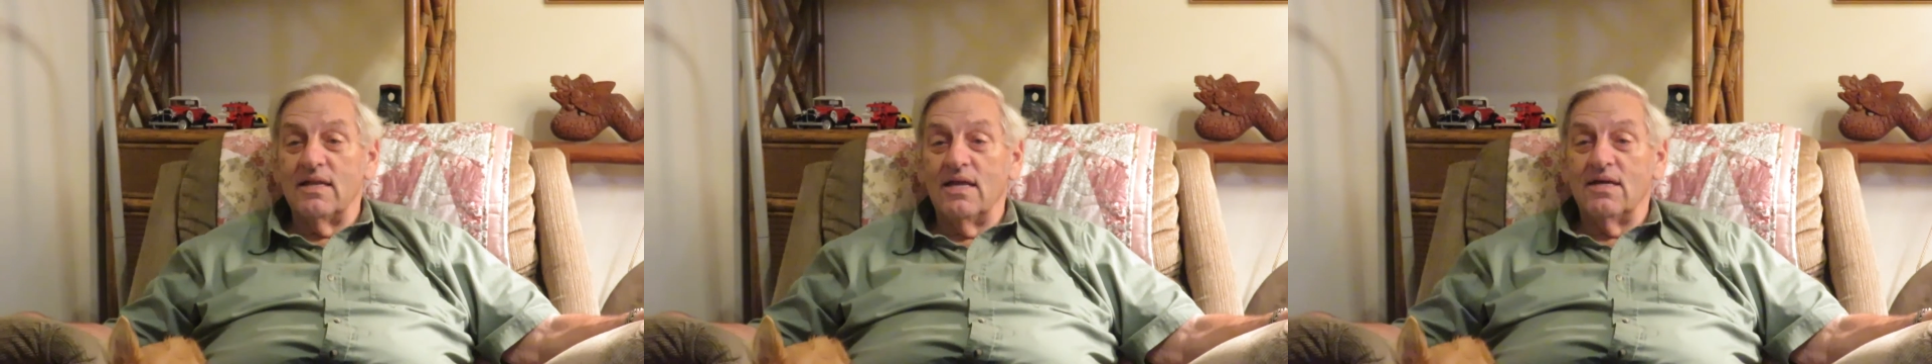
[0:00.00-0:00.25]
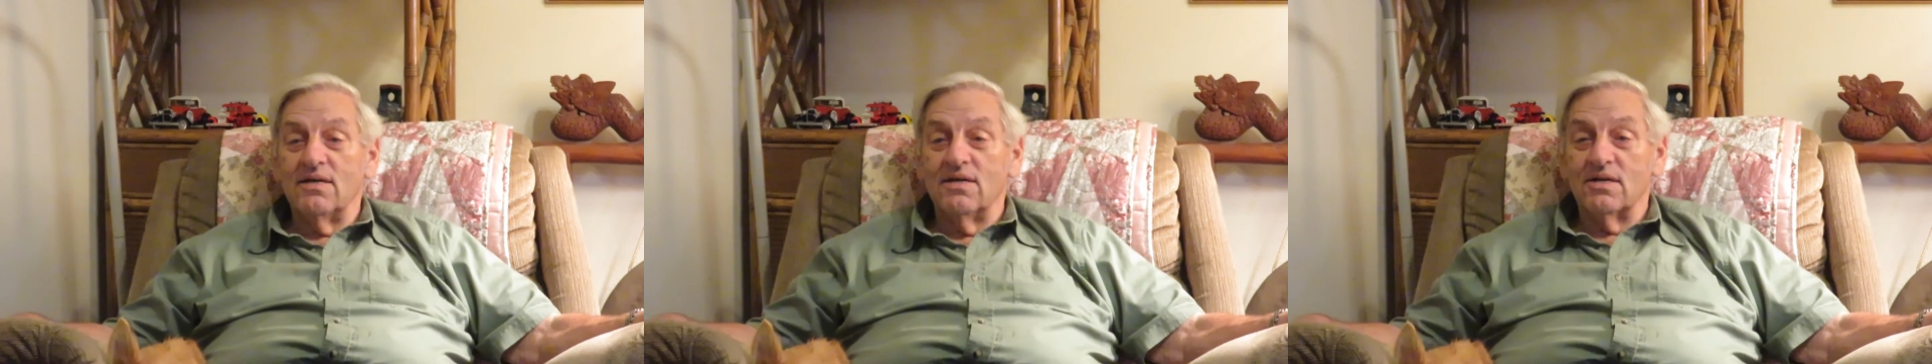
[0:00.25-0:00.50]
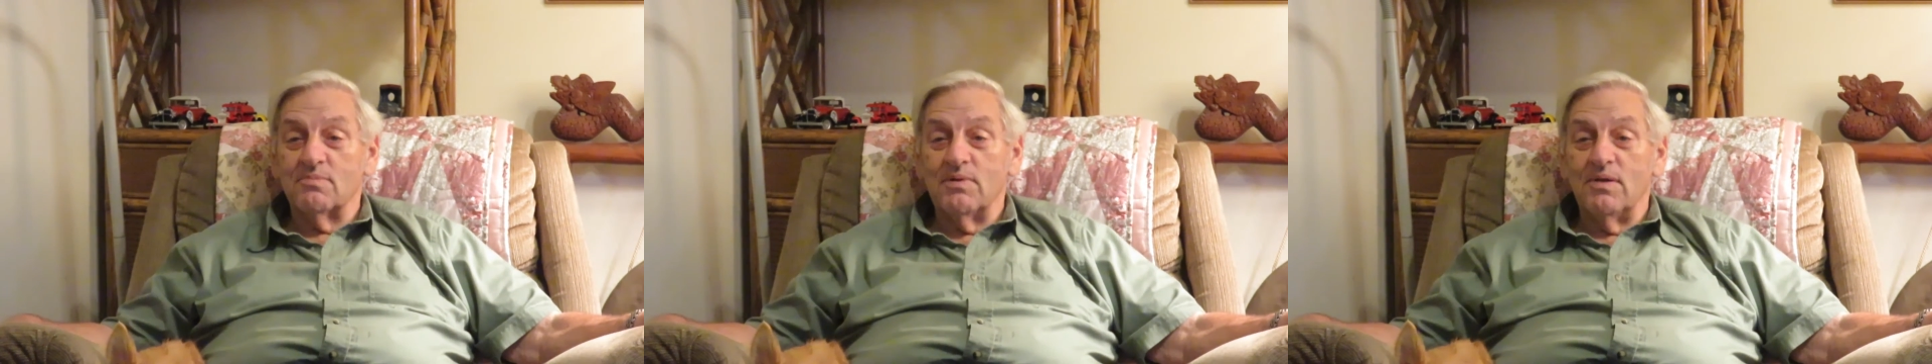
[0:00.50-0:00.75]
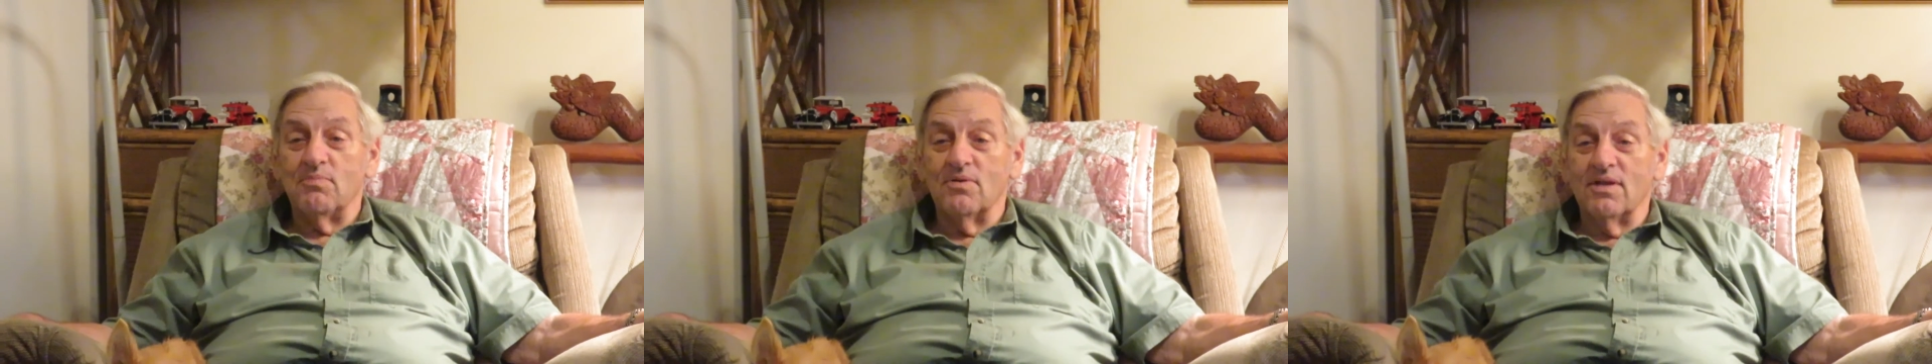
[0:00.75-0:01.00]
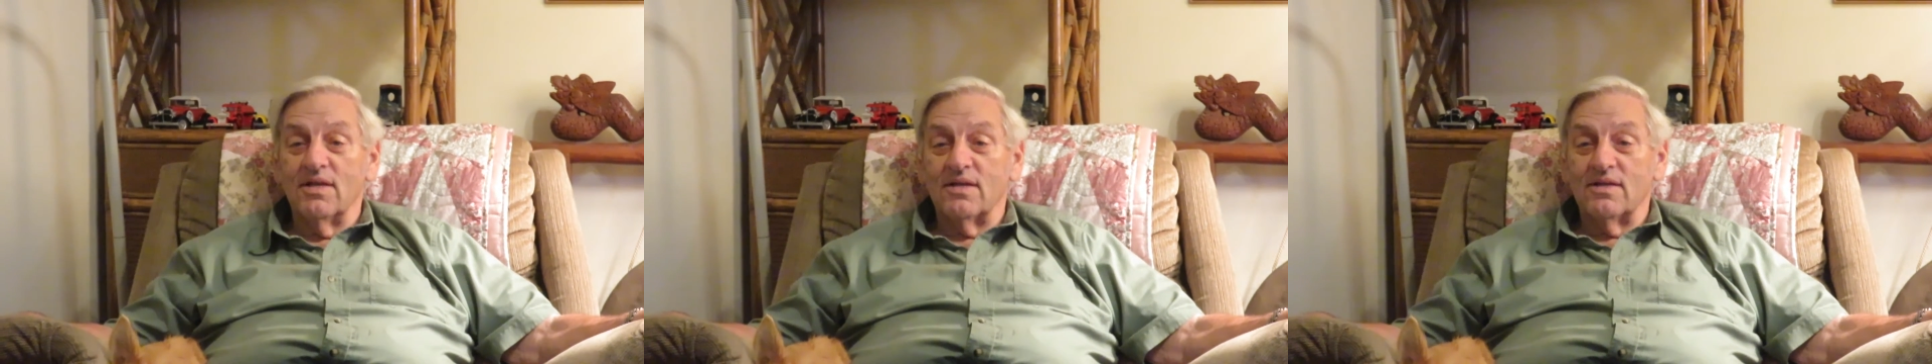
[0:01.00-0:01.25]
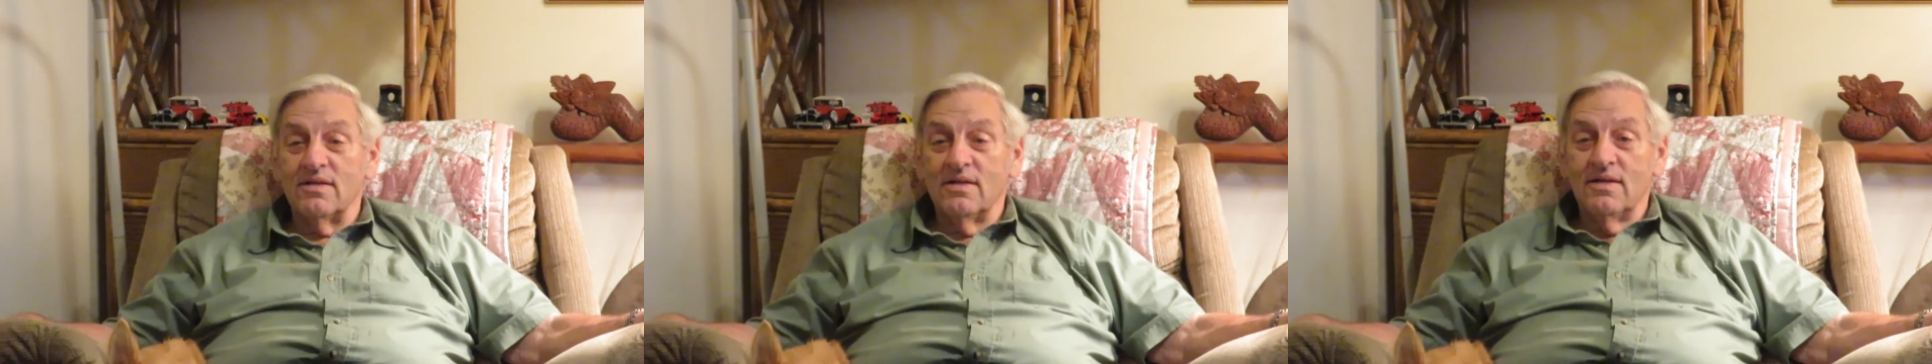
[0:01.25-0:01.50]
They hugged people
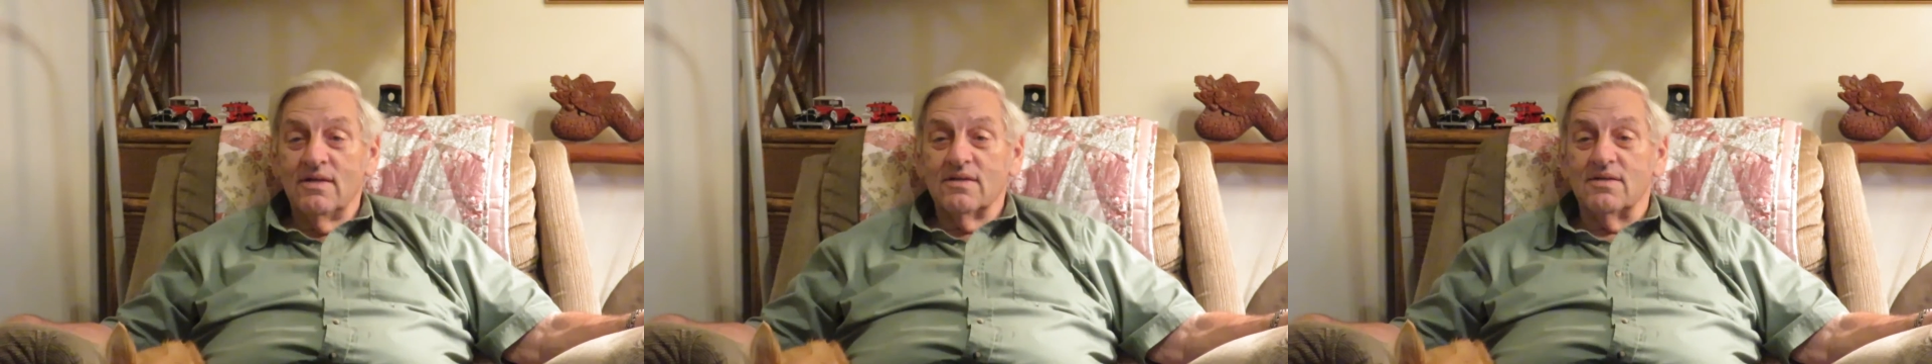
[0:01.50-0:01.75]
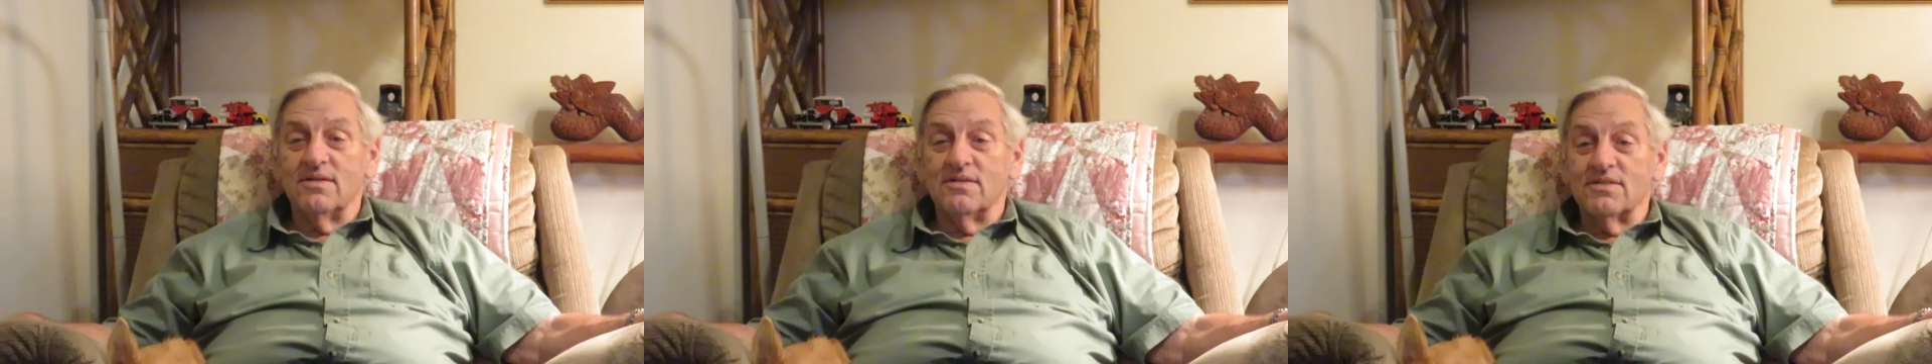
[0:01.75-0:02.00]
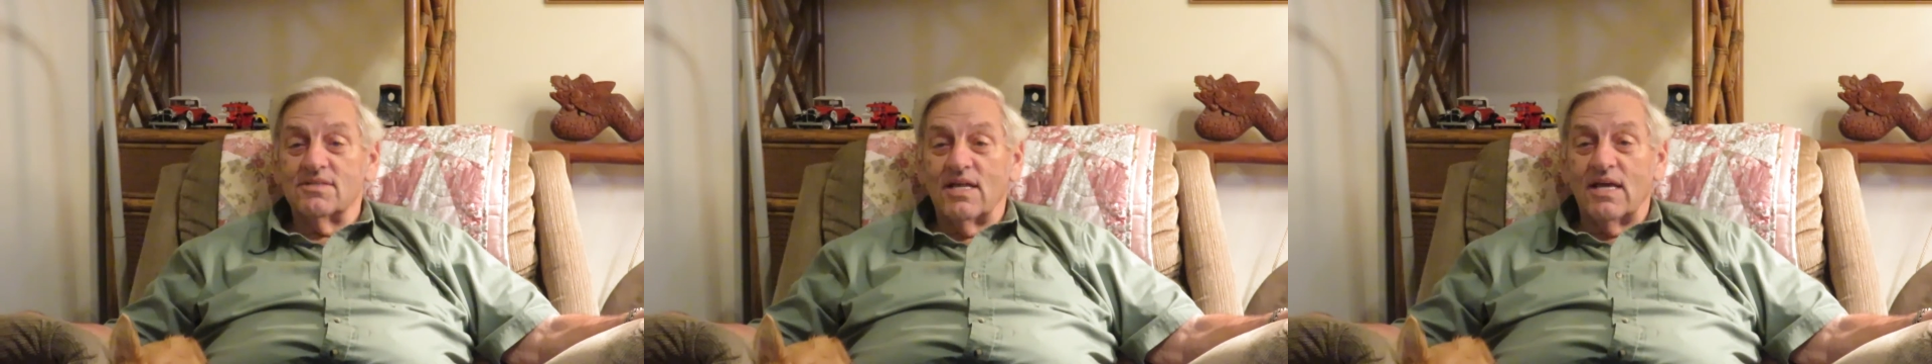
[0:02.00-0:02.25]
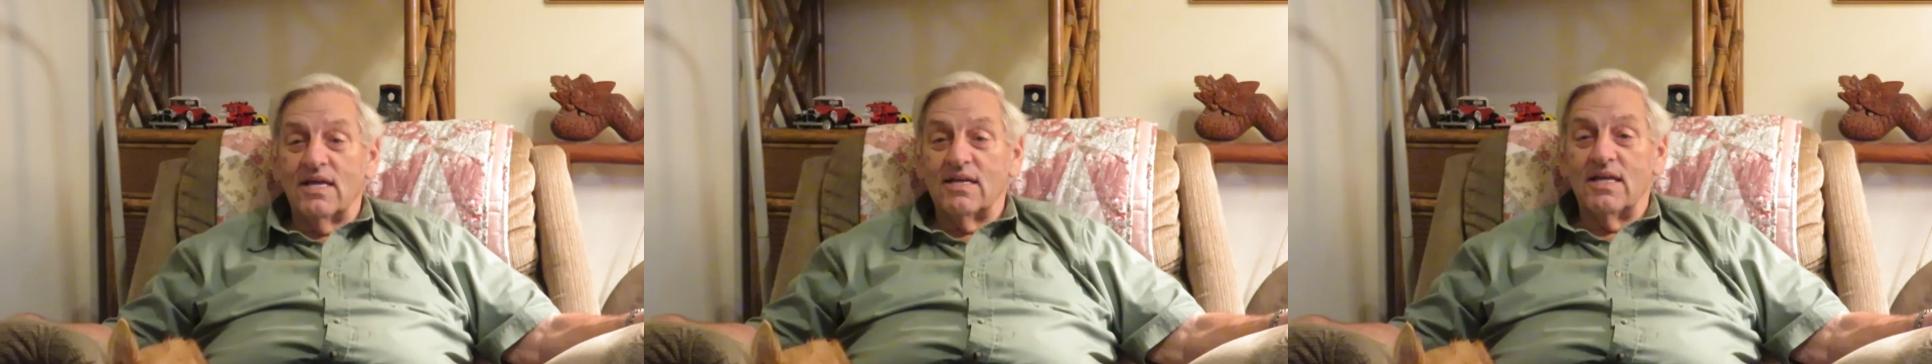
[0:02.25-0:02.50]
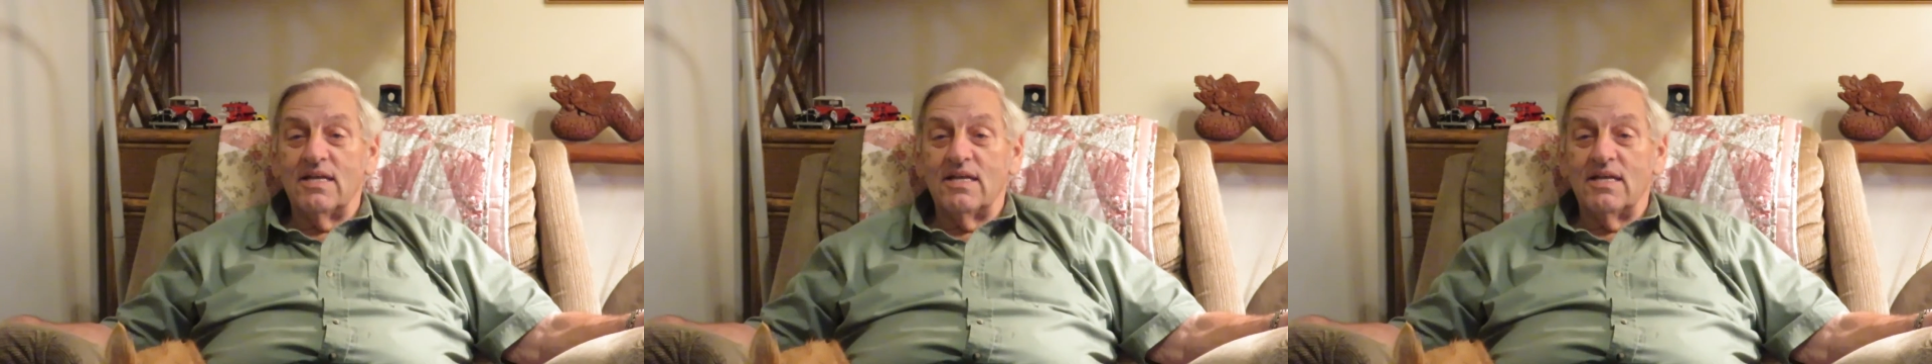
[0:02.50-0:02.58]
they couldn't stand.